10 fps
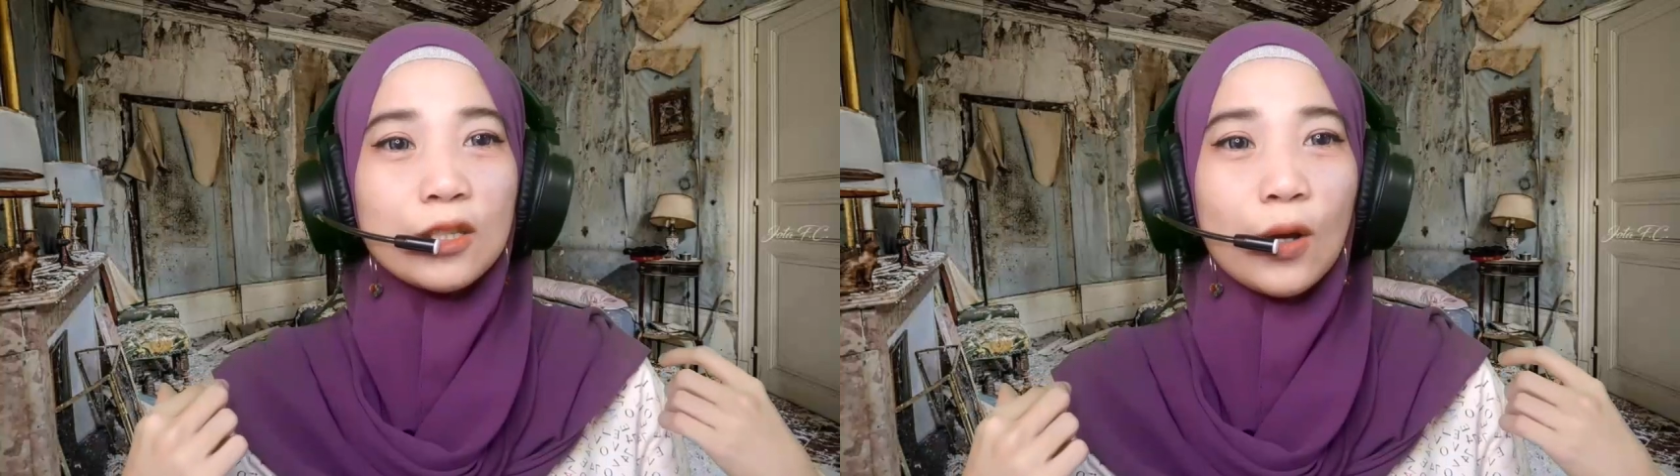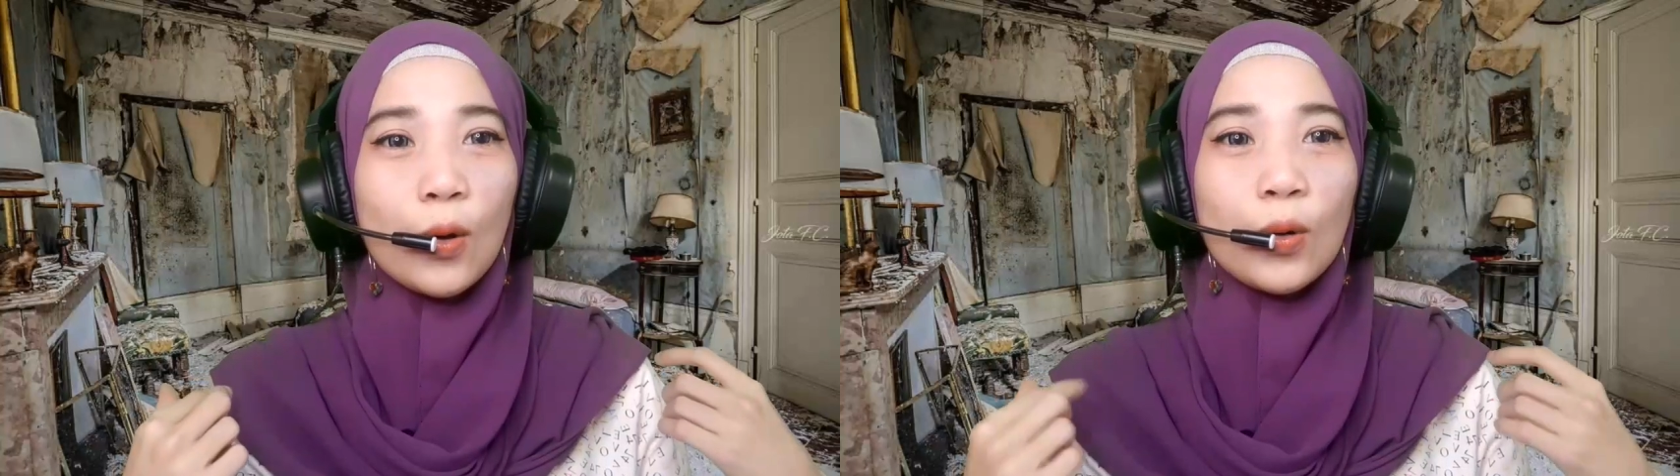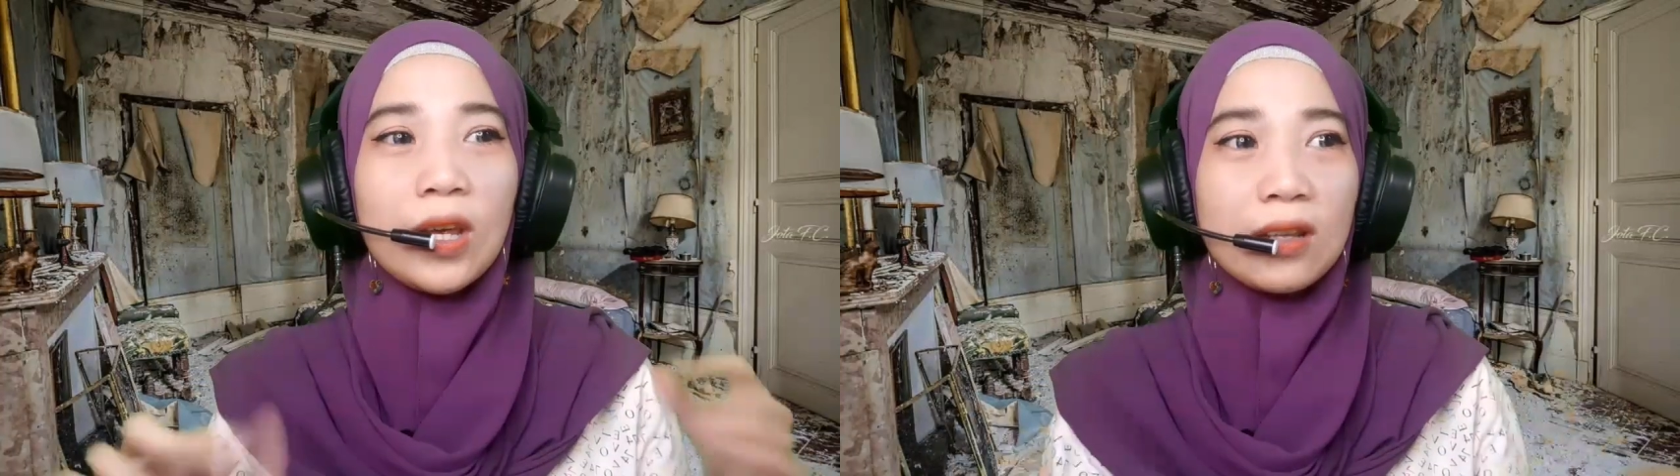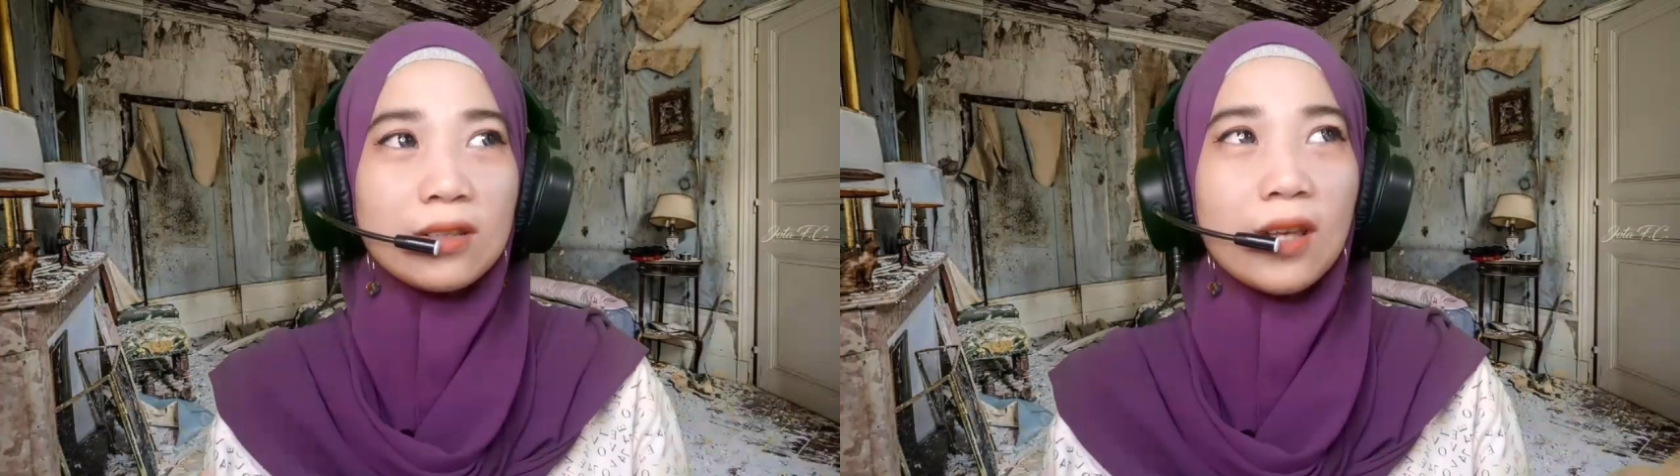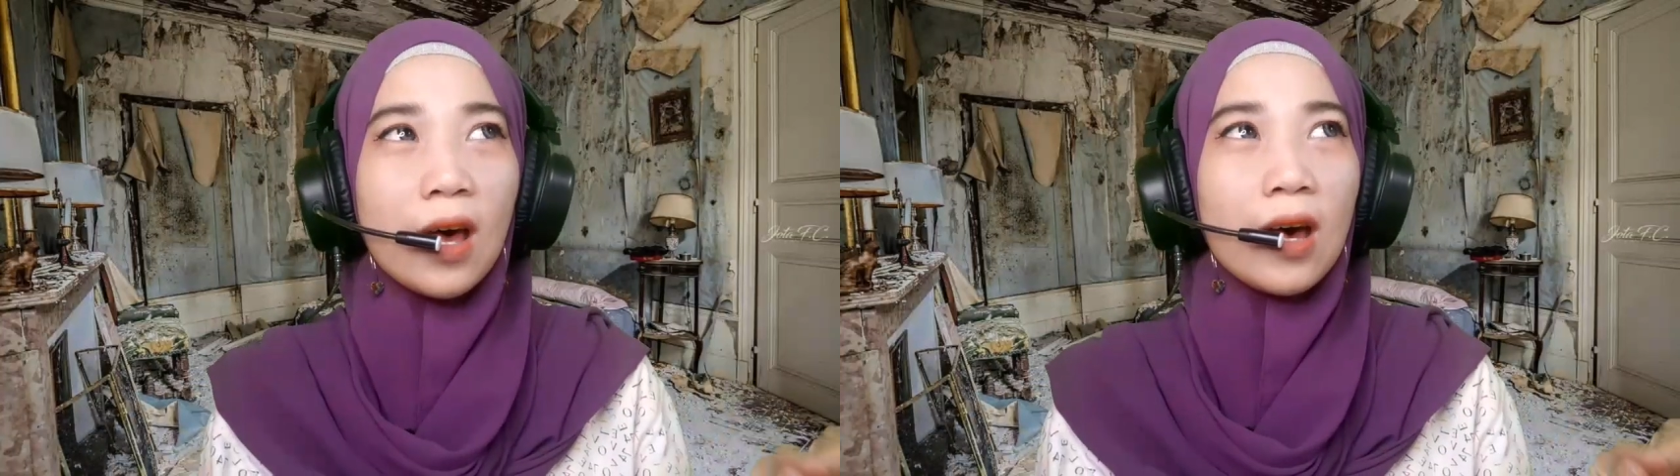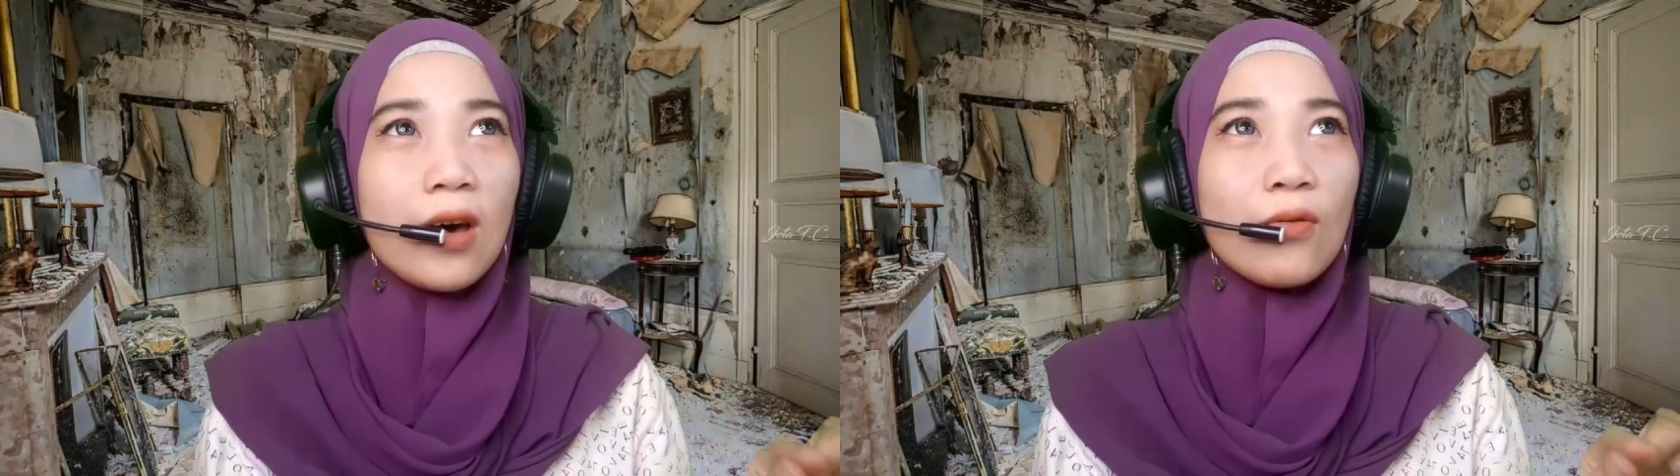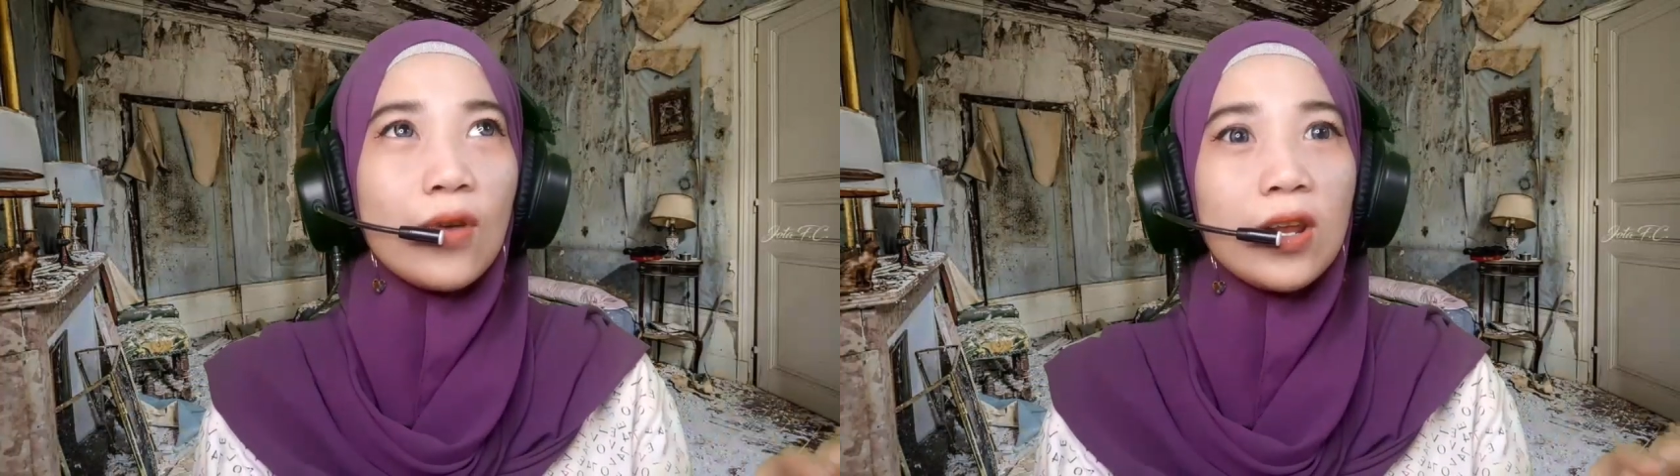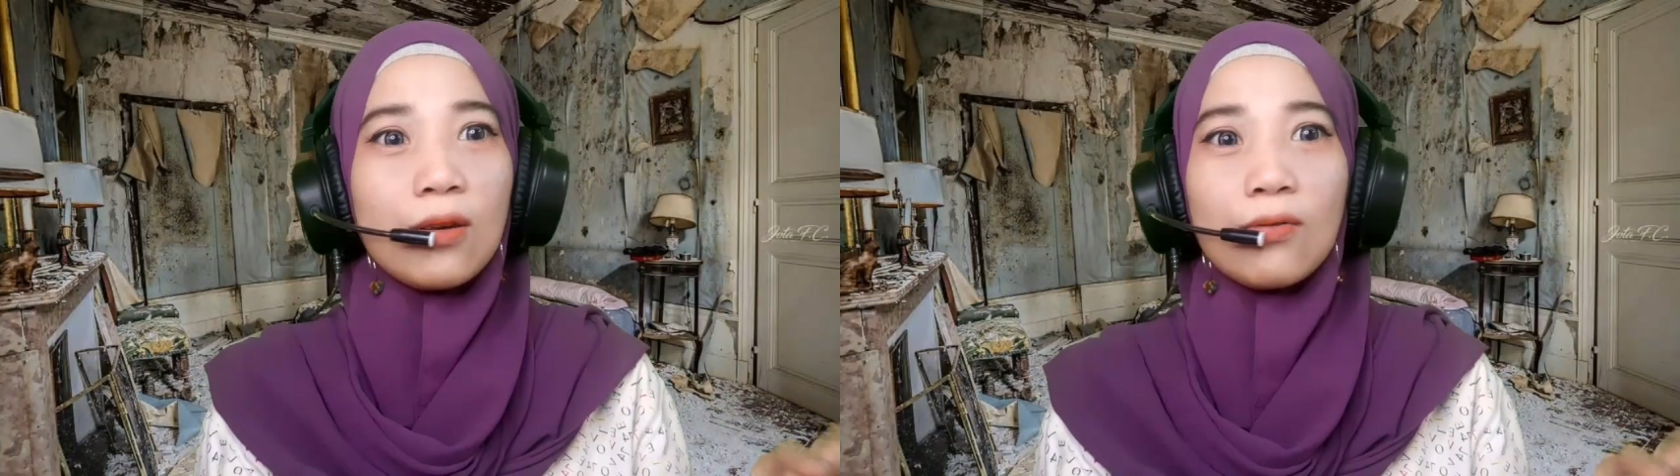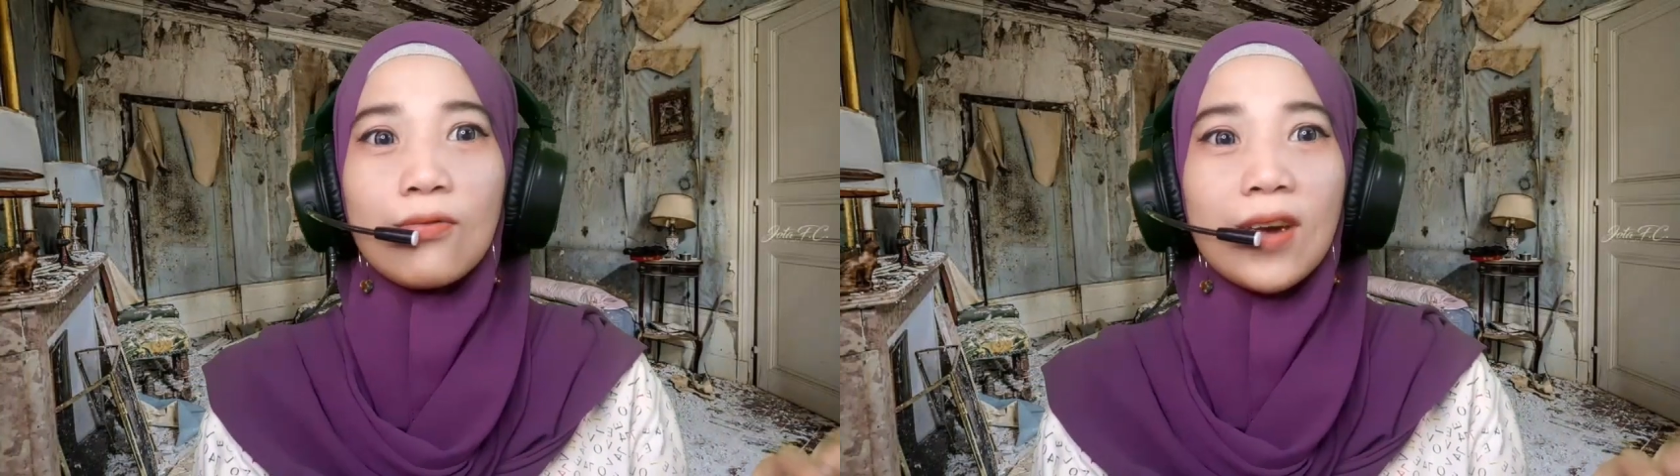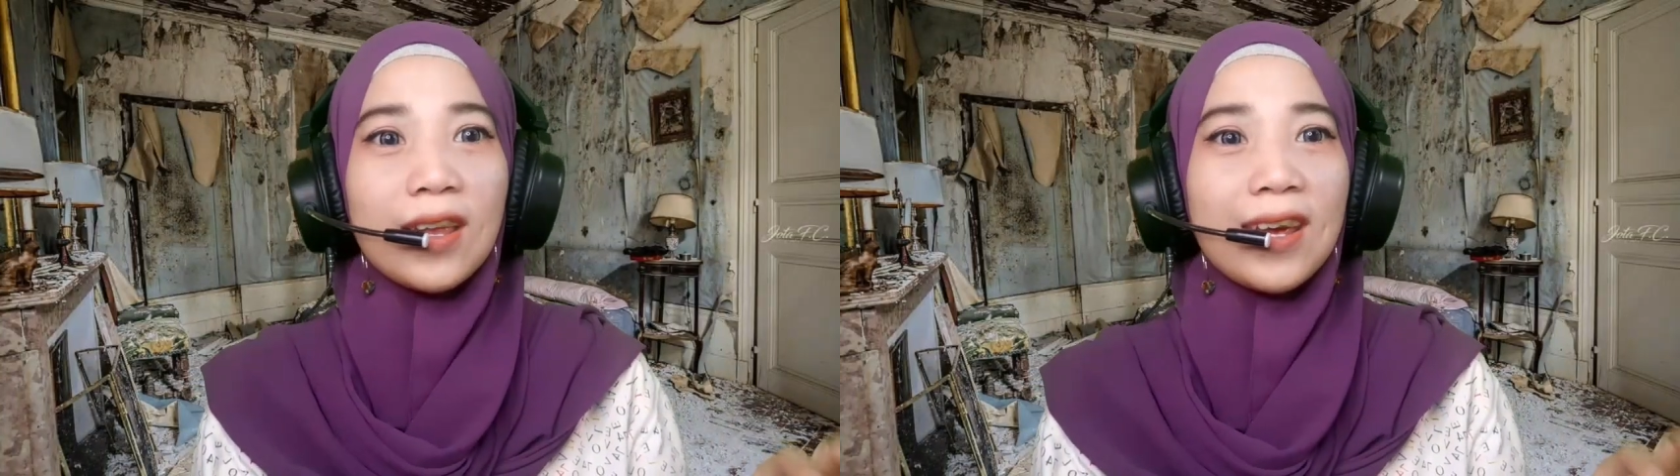So it's very,
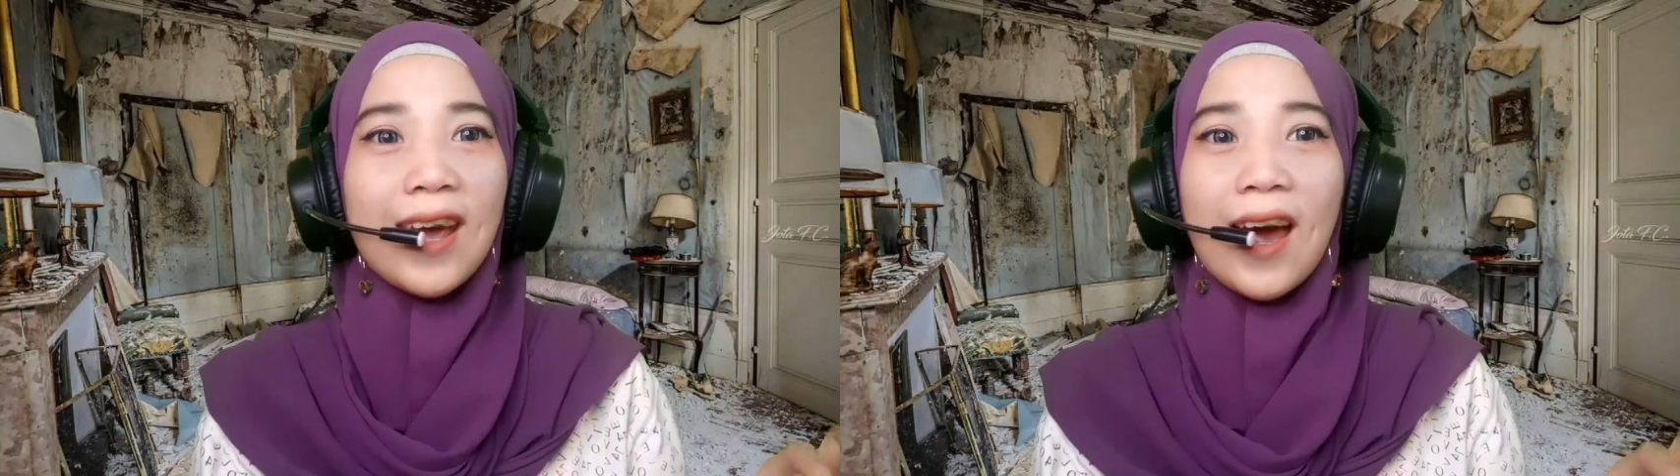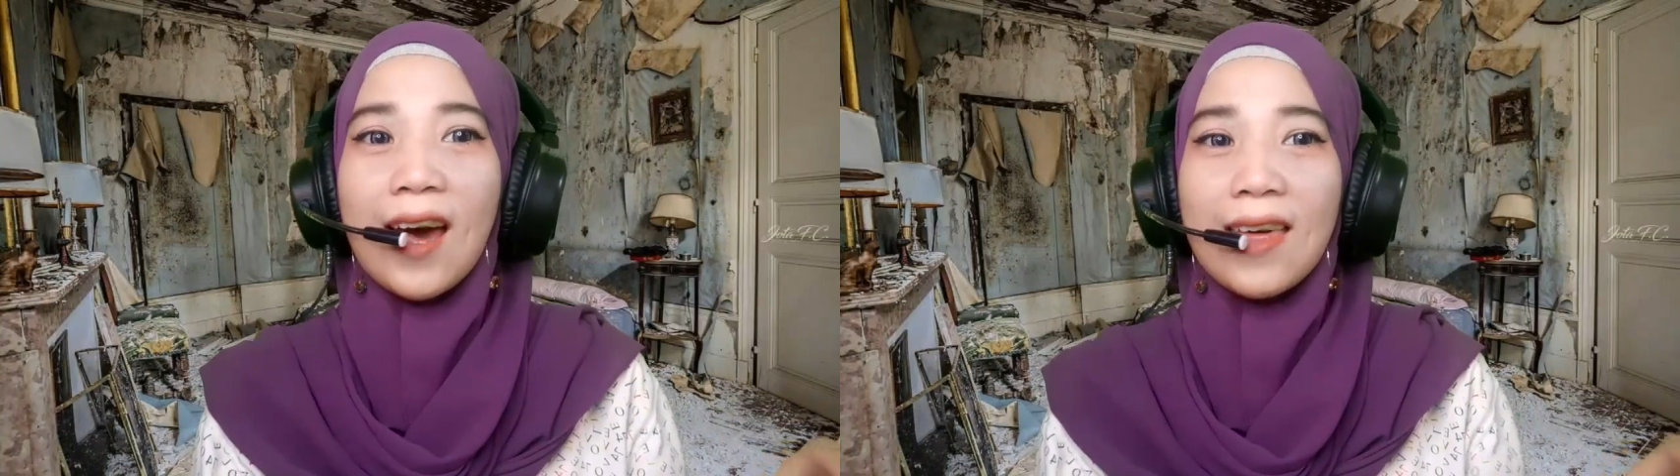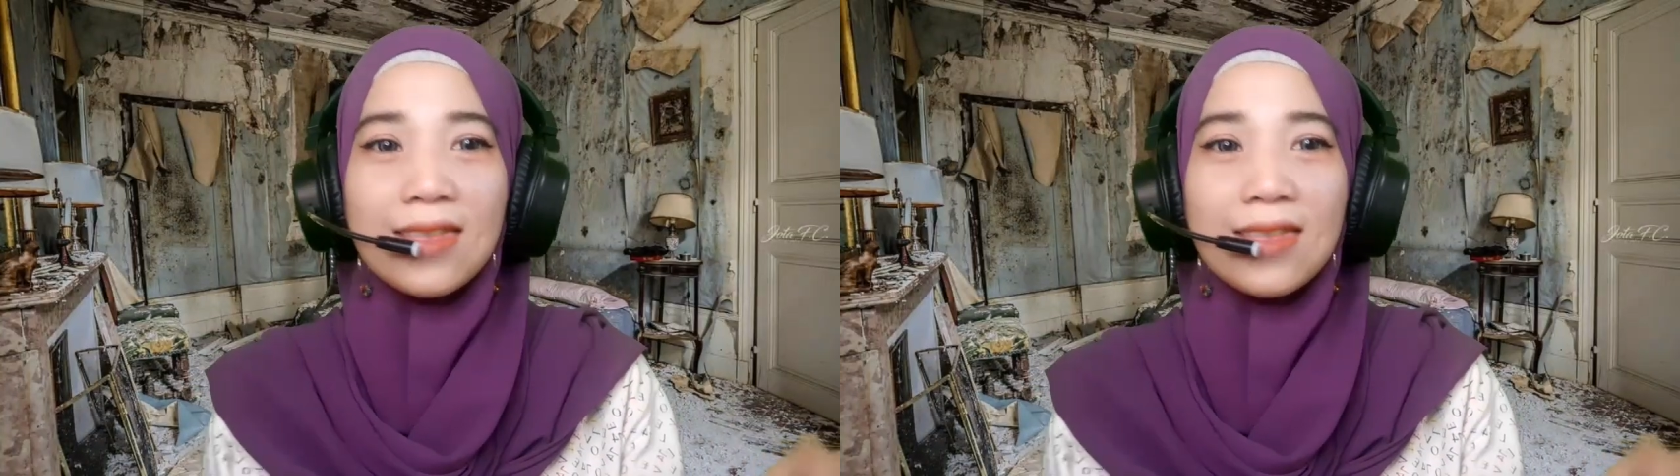very